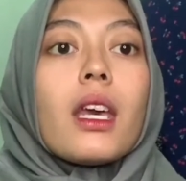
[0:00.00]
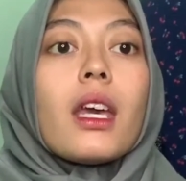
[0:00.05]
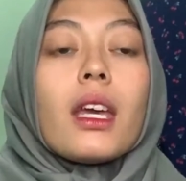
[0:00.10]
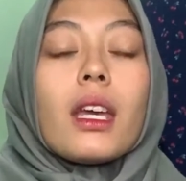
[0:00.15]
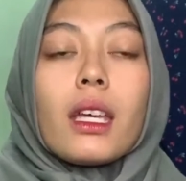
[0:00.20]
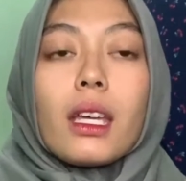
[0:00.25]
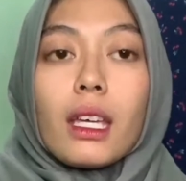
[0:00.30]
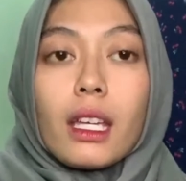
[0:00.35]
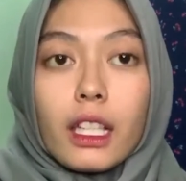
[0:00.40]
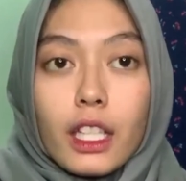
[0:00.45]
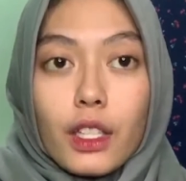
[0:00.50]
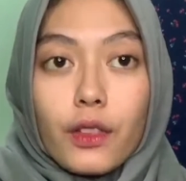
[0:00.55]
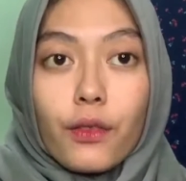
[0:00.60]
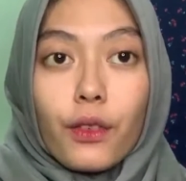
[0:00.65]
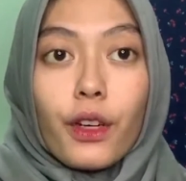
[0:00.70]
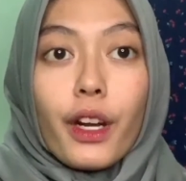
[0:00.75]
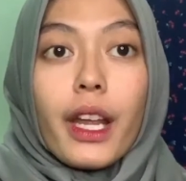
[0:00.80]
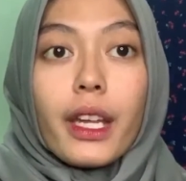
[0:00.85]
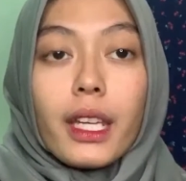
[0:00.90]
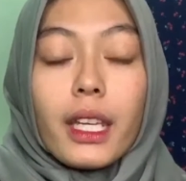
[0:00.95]
English for
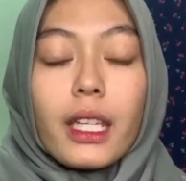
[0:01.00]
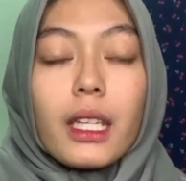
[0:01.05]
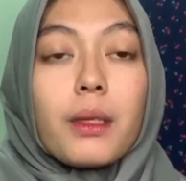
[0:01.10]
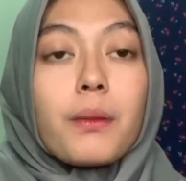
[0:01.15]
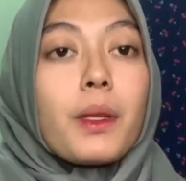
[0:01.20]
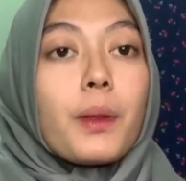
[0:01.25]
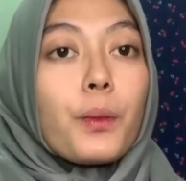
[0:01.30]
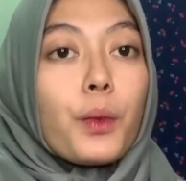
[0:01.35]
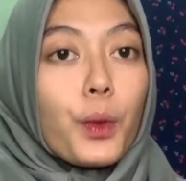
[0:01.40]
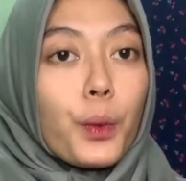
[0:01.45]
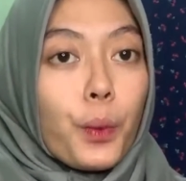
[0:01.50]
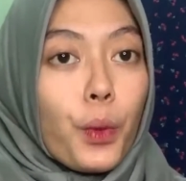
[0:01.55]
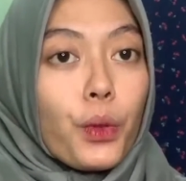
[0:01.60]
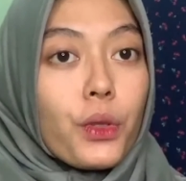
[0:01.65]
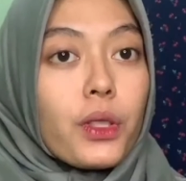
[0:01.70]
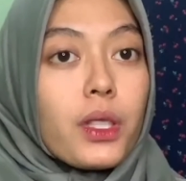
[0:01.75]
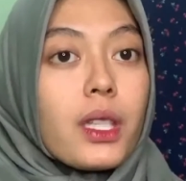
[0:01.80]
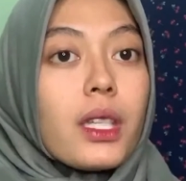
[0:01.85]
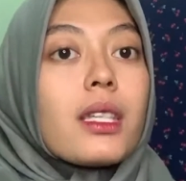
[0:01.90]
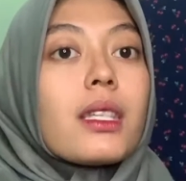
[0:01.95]
academic
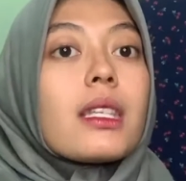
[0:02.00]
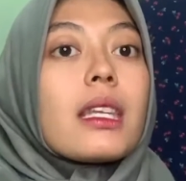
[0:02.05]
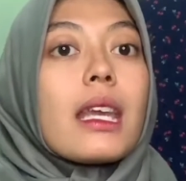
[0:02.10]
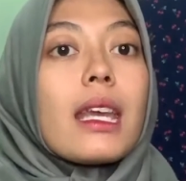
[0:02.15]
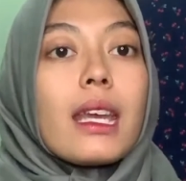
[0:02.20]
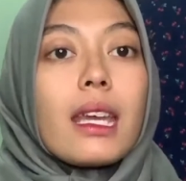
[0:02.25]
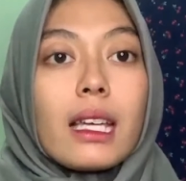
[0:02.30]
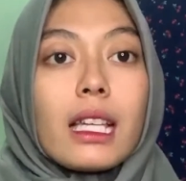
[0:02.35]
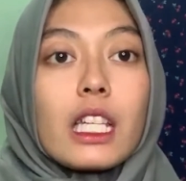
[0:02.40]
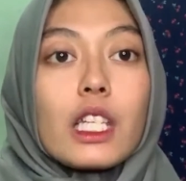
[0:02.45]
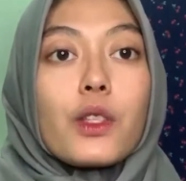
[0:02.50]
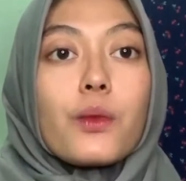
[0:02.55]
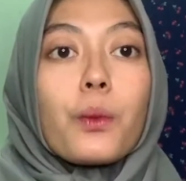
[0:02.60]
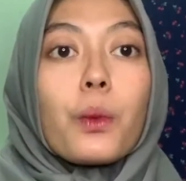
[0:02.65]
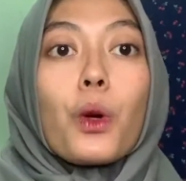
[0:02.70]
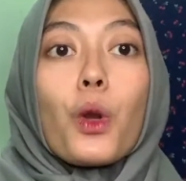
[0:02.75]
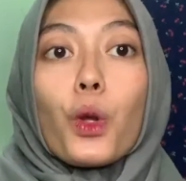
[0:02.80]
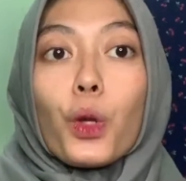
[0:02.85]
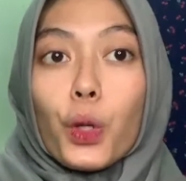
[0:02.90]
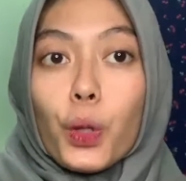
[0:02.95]
purposes, English for
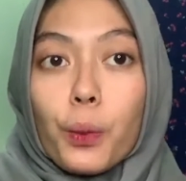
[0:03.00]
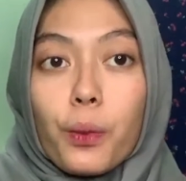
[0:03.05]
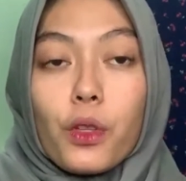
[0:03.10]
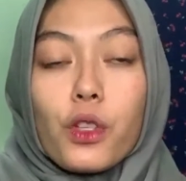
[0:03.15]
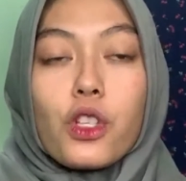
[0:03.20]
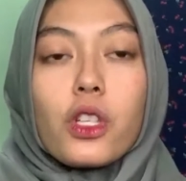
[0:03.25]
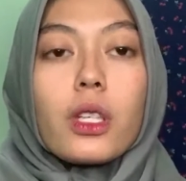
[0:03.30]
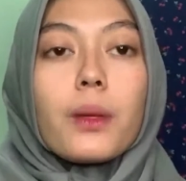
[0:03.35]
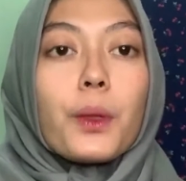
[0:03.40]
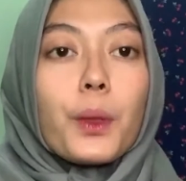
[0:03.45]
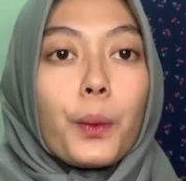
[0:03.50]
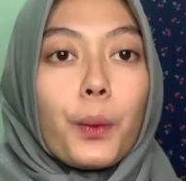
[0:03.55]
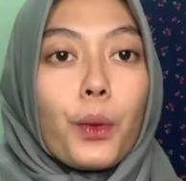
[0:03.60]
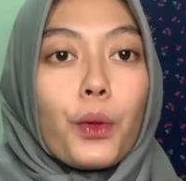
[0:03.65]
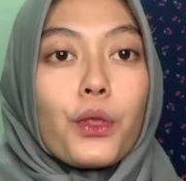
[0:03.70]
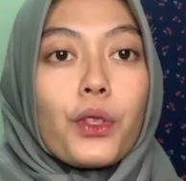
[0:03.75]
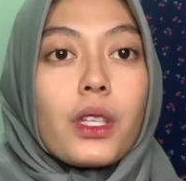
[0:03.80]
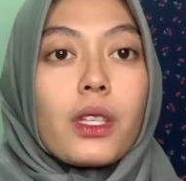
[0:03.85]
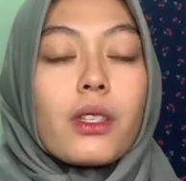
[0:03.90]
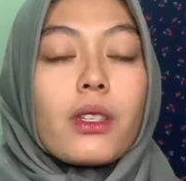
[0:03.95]
occupation
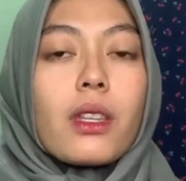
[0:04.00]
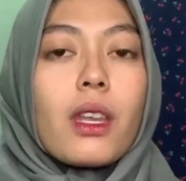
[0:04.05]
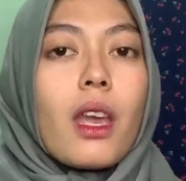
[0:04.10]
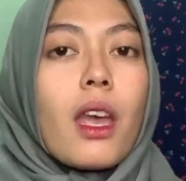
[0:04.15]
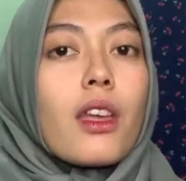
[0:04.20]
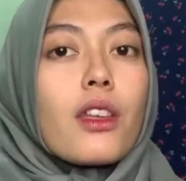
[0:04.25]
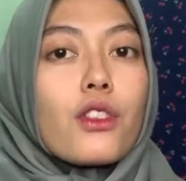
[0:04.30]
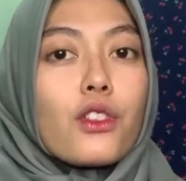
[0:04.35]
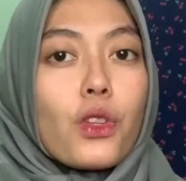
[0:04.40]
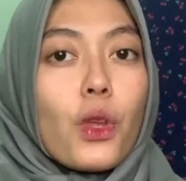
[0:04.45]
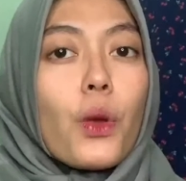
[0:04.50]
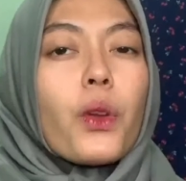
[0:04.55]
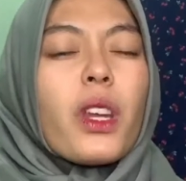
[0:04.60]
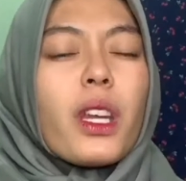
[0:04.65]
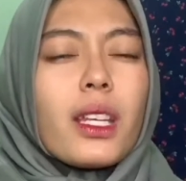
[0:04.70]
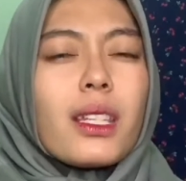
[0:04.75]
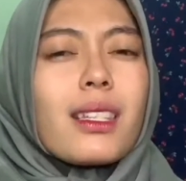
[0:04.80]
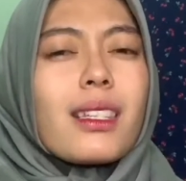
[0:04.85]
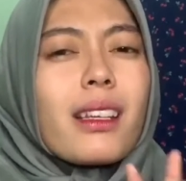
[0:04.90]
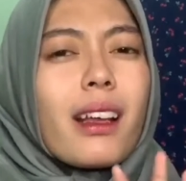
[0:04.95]
purposes. So
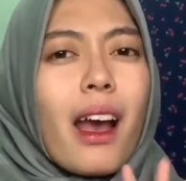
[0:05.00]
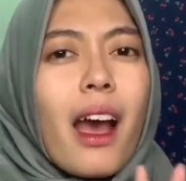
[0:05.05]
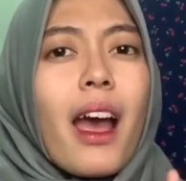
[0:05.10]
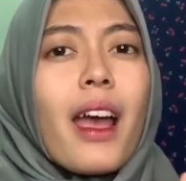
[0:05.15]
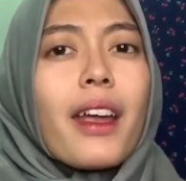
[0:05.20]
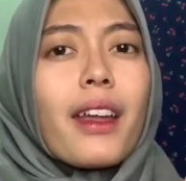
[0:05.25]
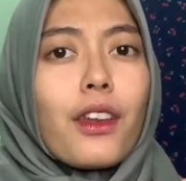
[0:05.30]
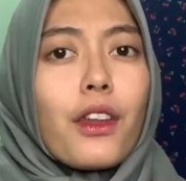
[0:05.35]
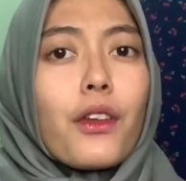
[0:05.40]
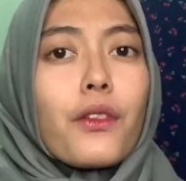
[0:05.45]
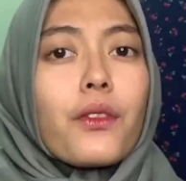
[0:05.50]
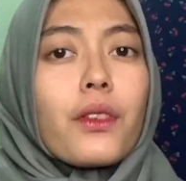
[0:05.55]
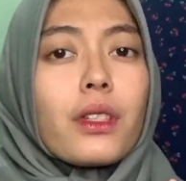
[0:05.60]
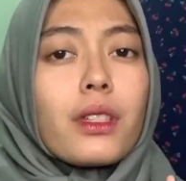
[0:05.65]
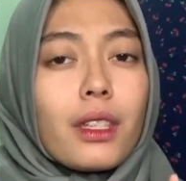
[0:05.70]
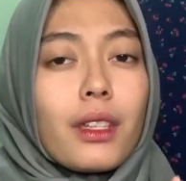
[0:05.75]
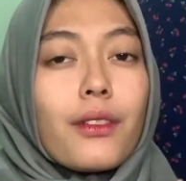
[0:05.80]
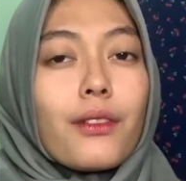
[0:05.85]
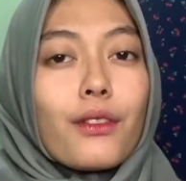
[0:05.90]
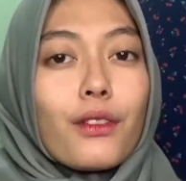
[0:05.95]
it's kind of
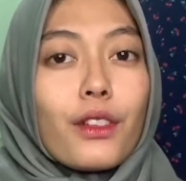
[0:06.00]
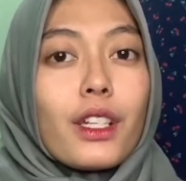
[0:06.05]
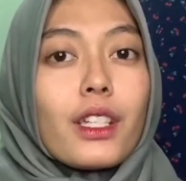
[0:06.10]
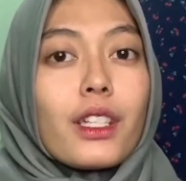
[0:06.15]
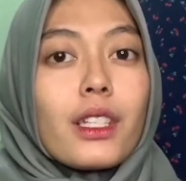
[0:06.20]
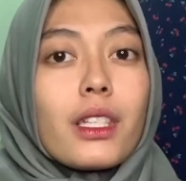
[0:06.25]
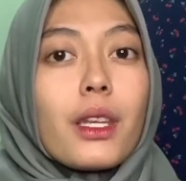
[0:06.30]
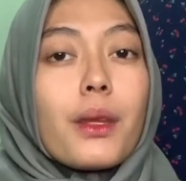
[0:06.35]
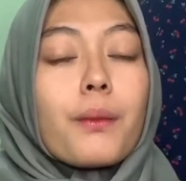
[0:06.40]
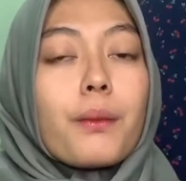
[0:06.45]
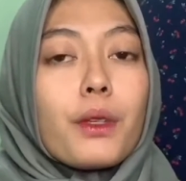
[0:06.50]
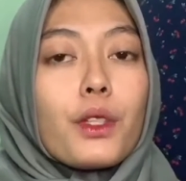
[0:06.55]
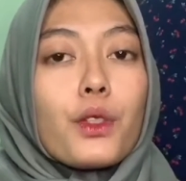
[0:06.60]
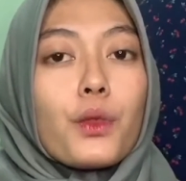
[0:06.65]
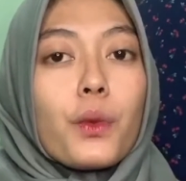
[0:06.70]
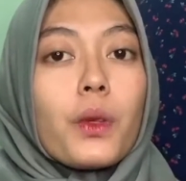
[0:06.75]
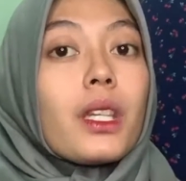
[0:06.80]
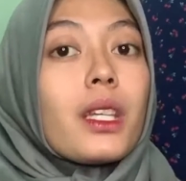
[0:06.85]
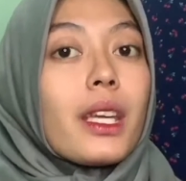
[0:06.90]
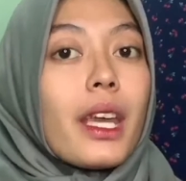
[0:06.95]
different between
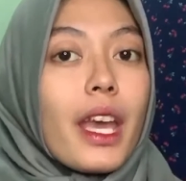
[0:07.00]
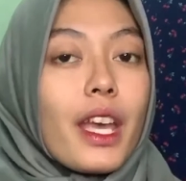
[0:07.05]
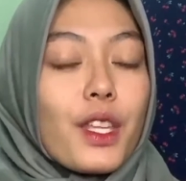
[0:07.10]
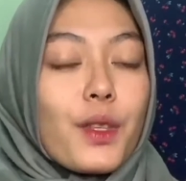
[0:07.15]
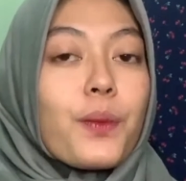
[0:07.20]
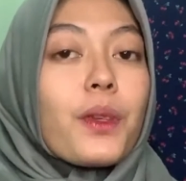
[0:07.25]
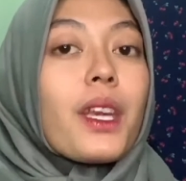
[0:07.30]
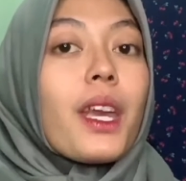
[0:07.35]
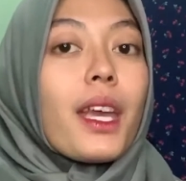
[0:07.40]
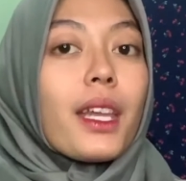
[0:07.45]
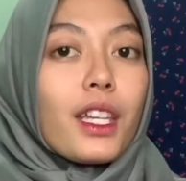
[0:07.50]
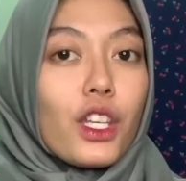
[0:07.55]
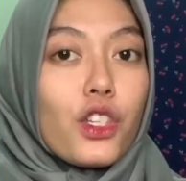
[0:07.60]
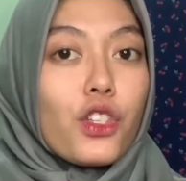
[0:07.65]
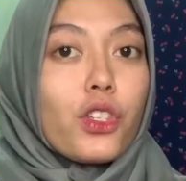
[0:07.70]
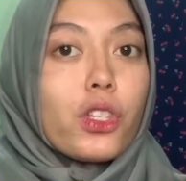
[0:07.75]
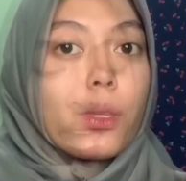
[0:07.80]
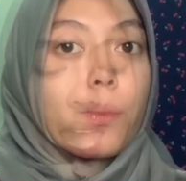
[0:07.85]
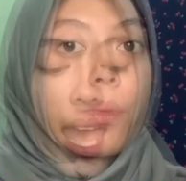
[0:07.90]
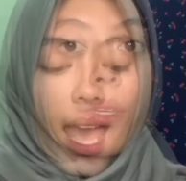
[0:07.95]
ESP and
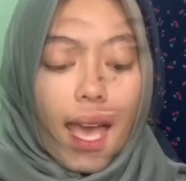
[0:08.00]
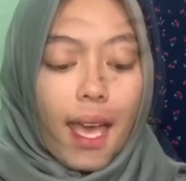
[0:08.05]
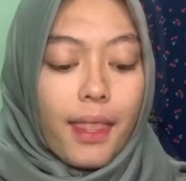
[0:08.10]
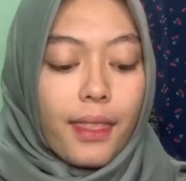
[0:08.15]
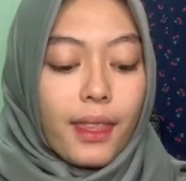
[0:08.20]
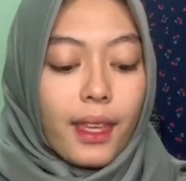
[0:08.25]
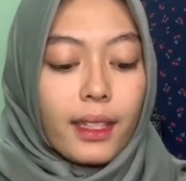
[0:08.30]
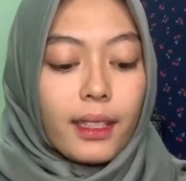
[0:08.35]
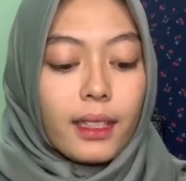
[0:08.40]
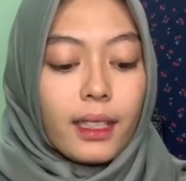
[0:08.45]
EGP. And then